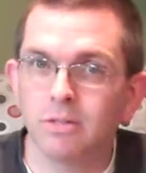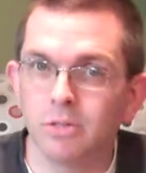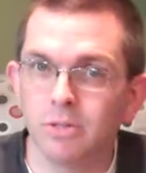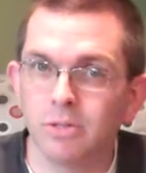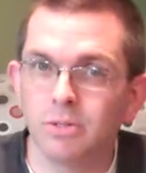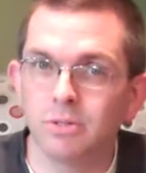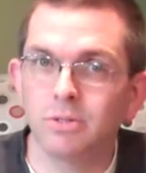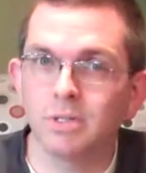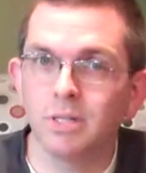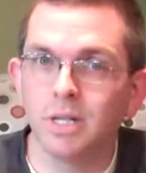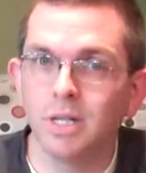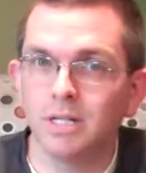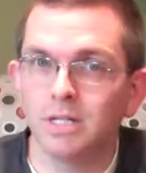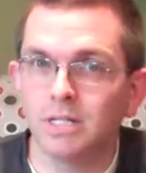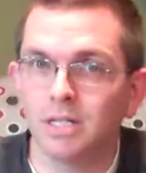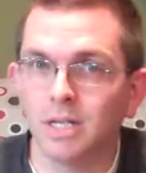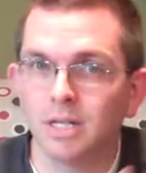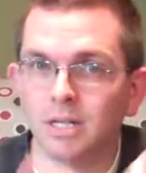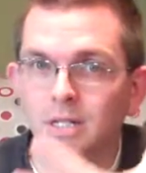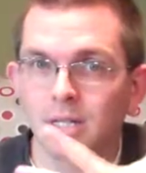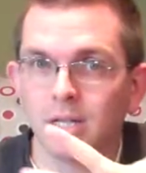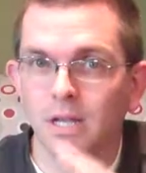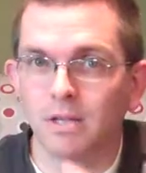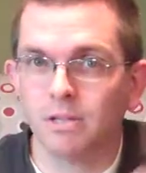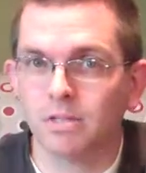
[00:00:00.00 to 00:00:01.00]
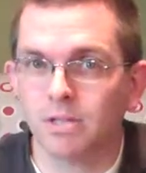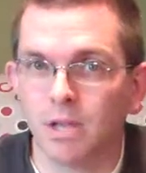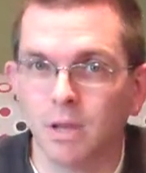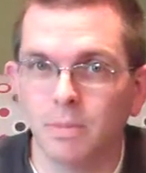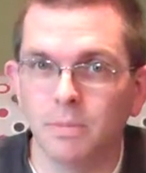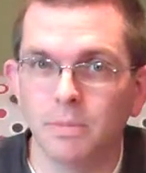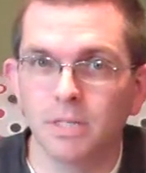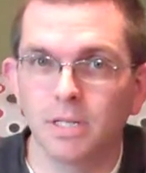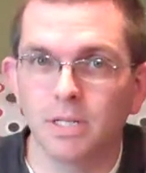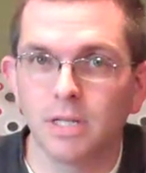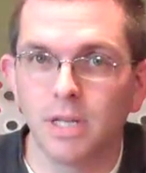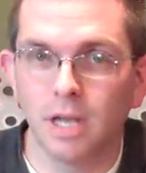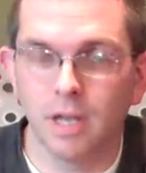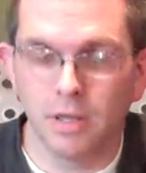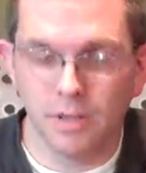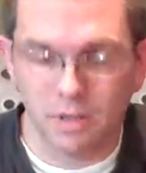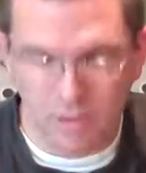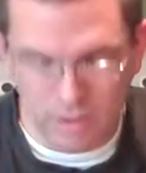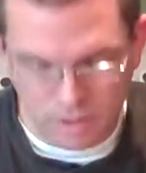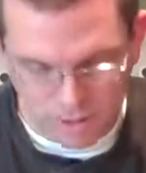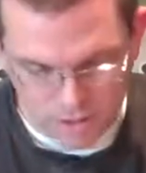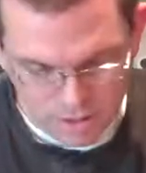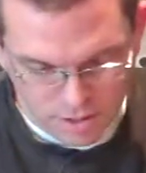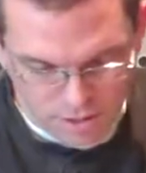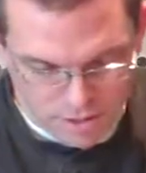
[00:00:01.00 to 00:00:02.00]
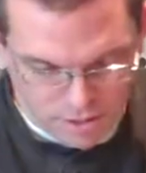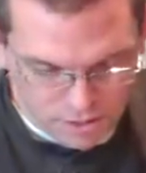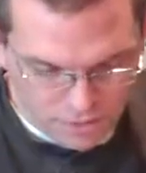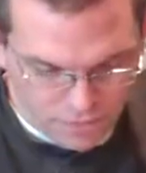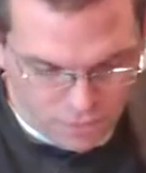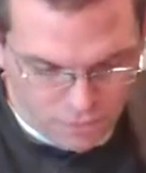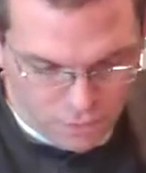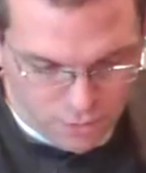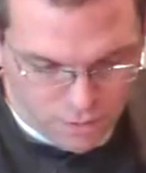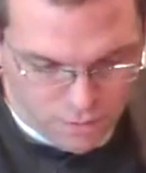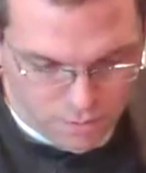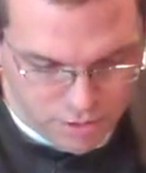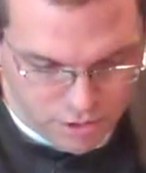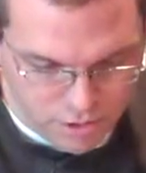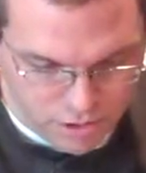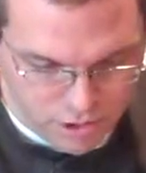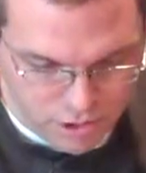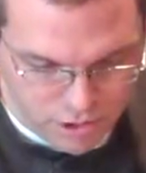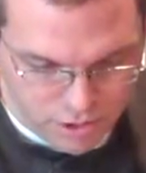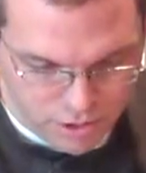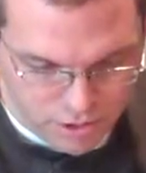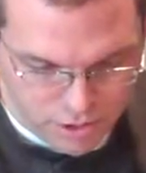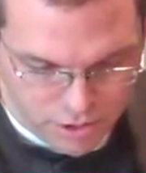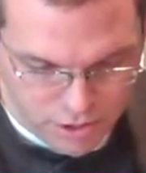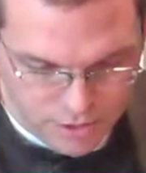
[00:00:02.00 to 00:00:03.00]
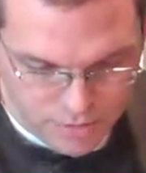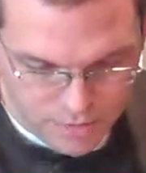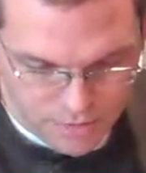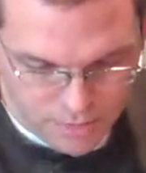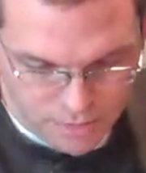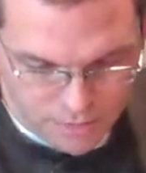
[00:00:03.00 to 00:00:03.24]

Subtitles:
Jews and Gentiles coming together to form the church.